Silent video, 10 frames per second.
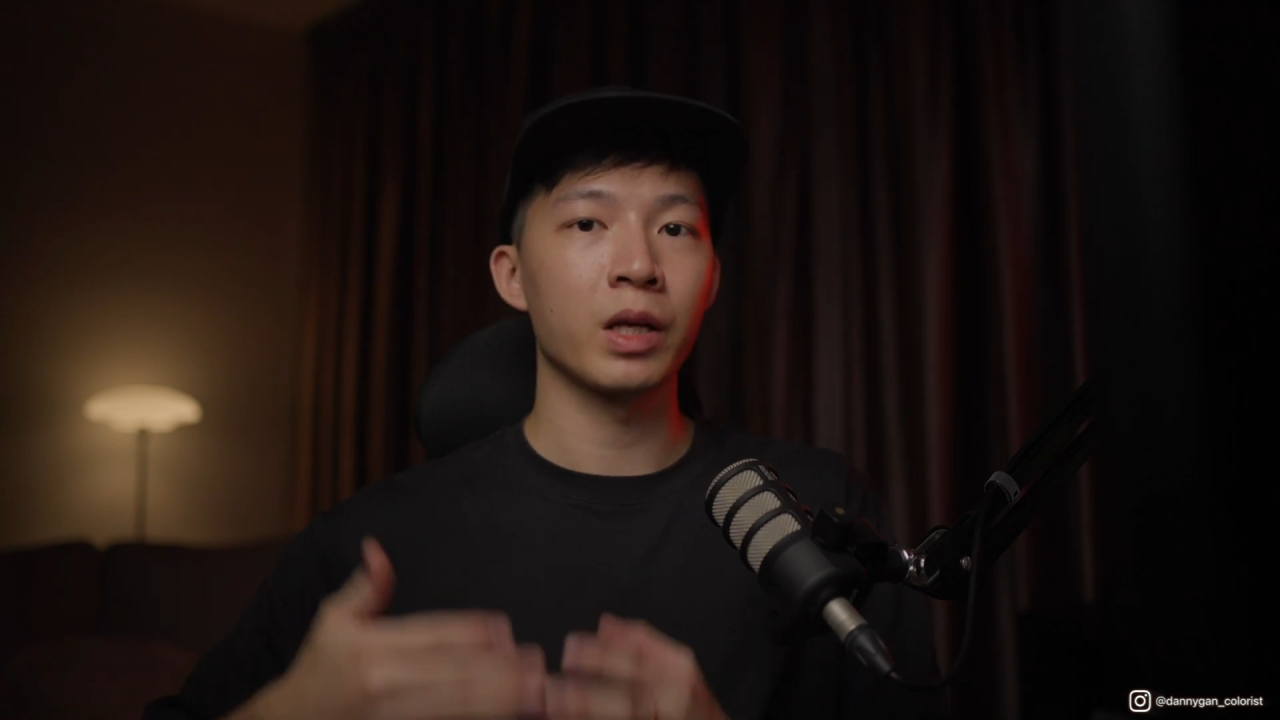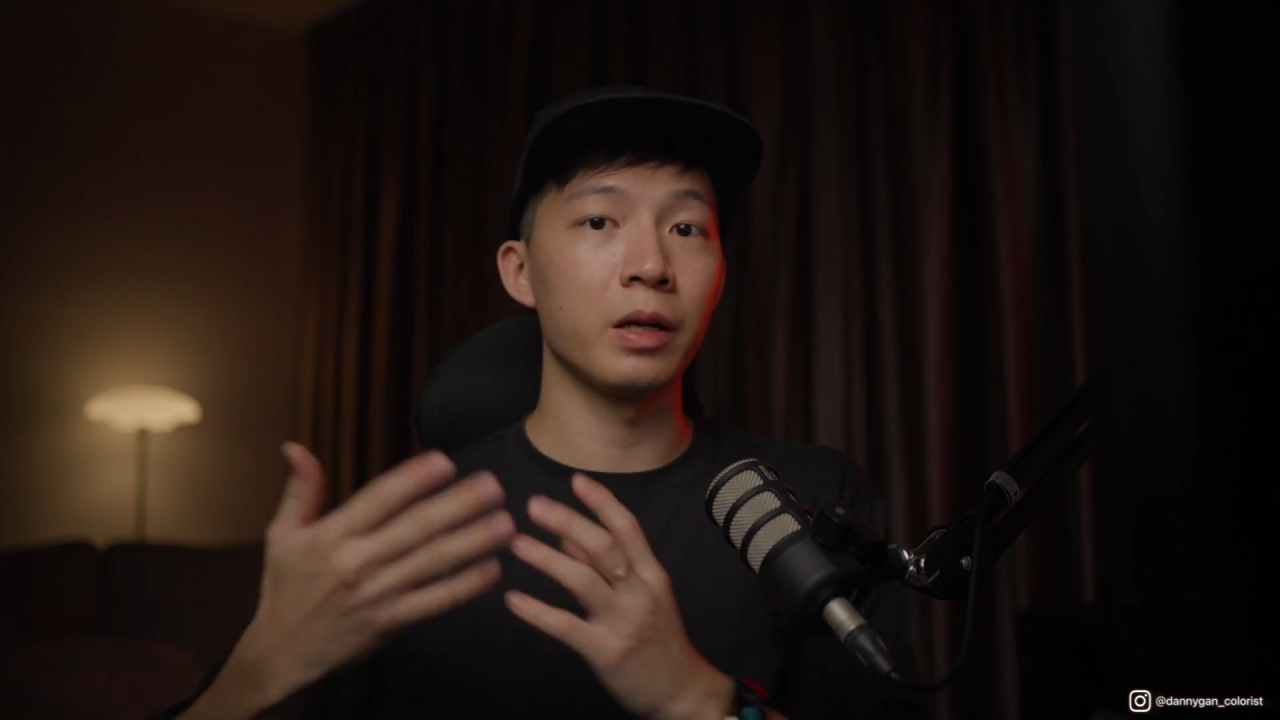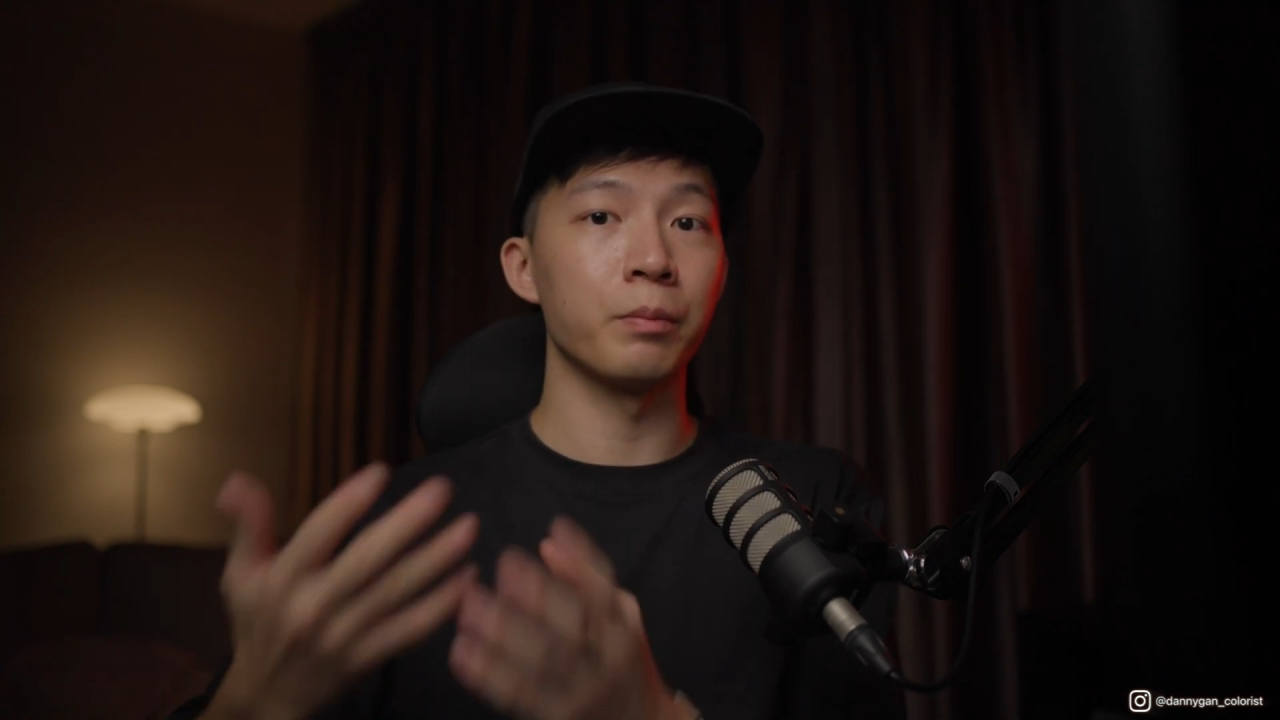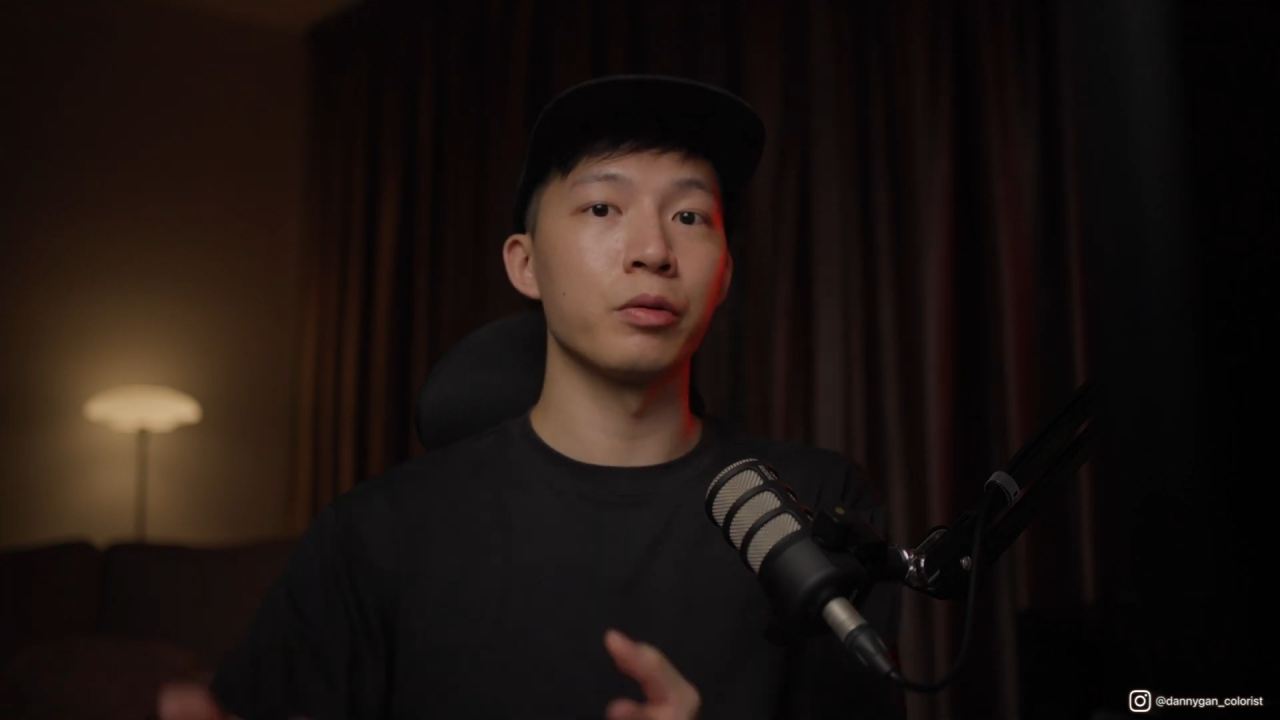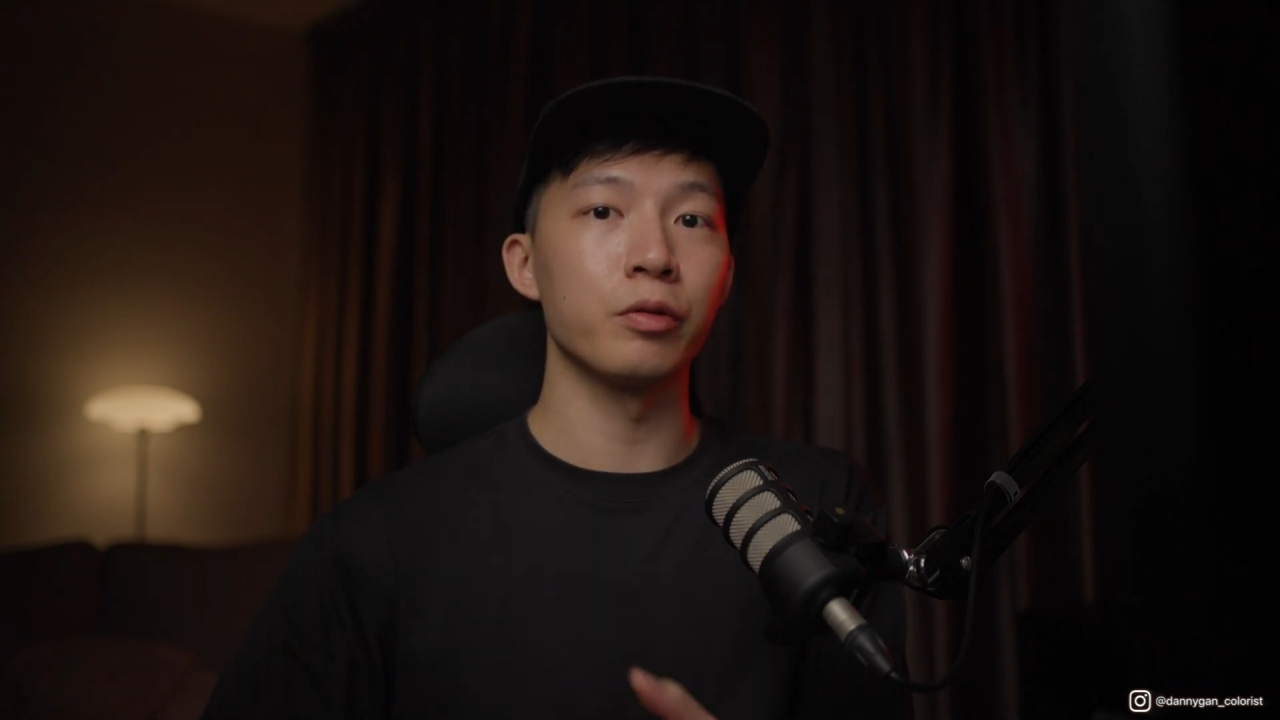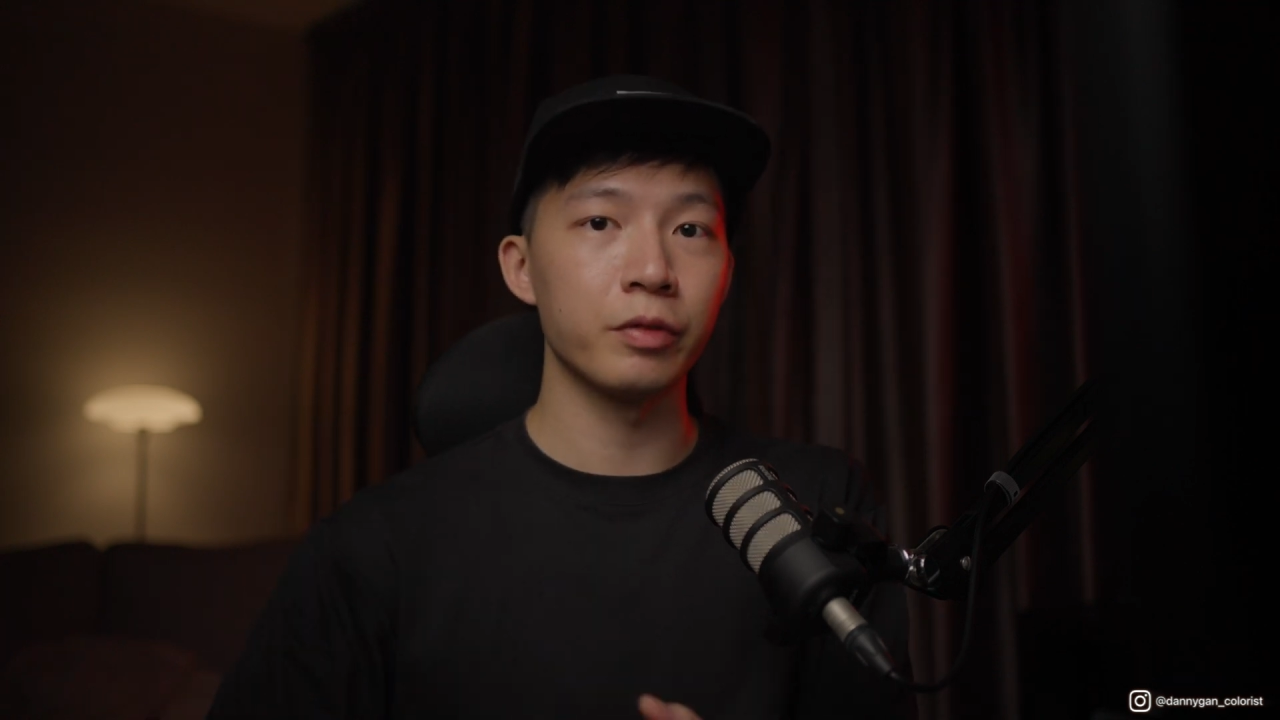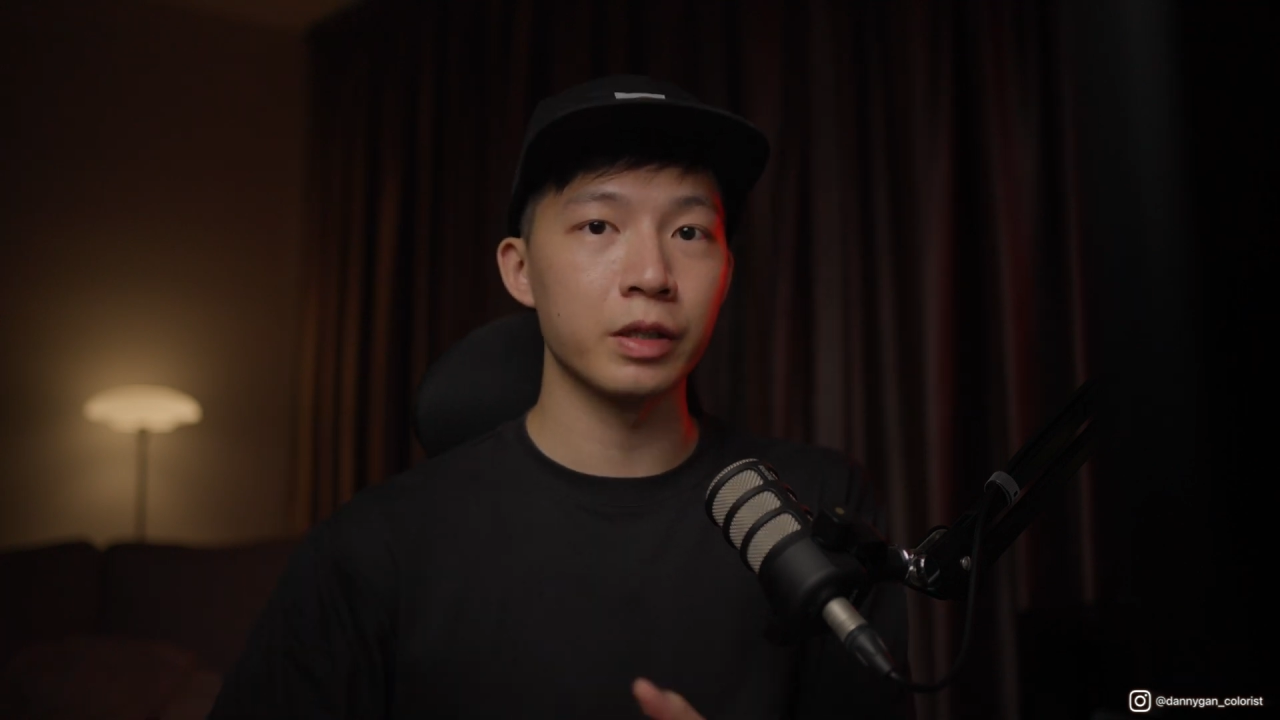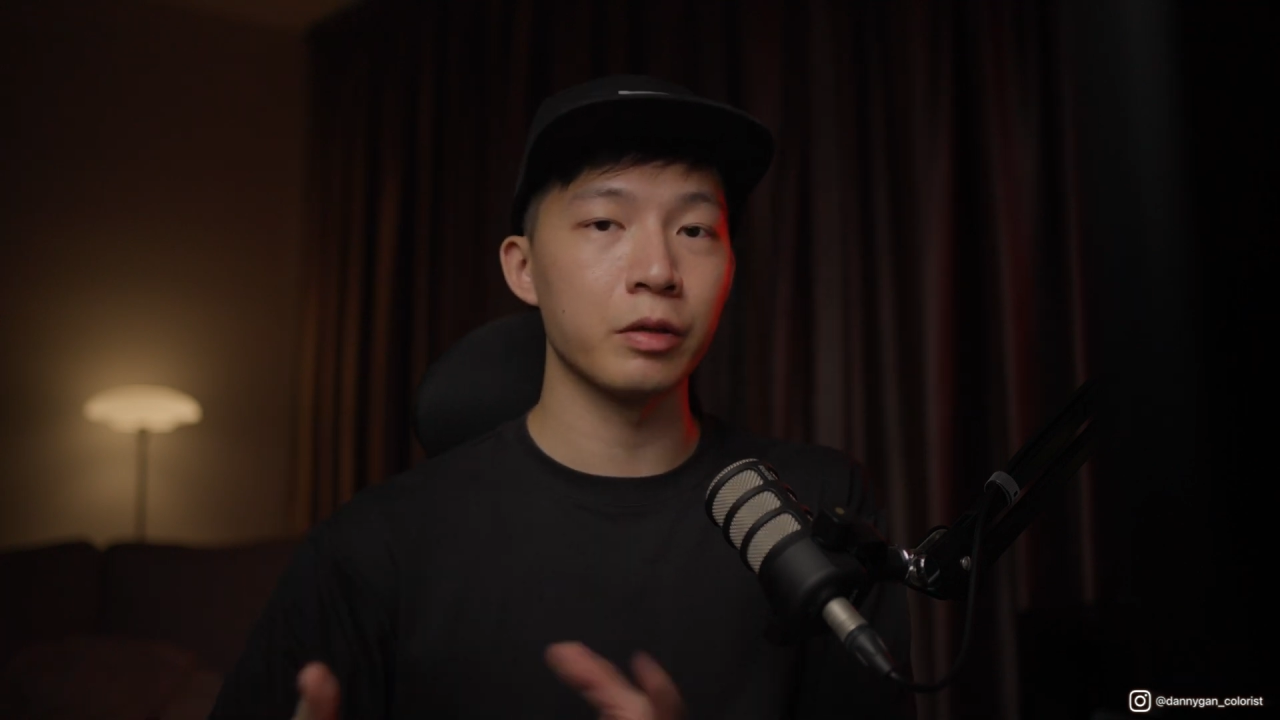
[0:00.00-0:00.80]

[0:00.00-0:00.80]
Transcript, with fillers: improve it